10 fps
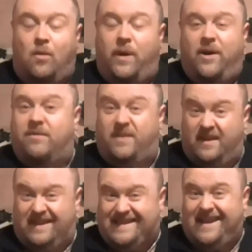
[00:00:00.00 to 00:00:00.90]
aware of
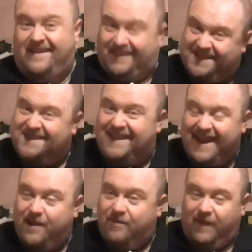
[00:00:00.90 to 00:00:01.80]
the exact
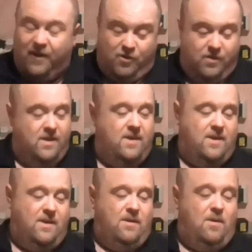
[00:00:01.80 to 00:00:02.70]
extent of how
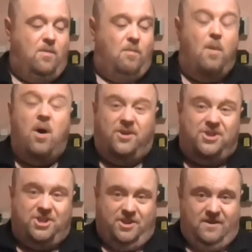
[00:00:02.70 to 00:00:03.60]

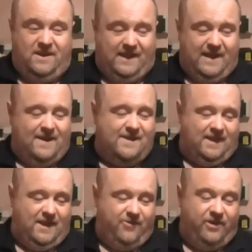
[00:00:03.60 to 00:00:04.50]
much
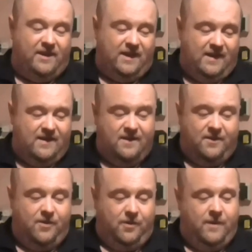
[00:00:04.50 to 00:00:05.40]
degassing you really needed to
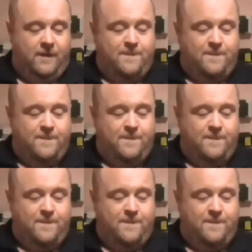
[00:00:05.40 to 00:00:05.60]
do.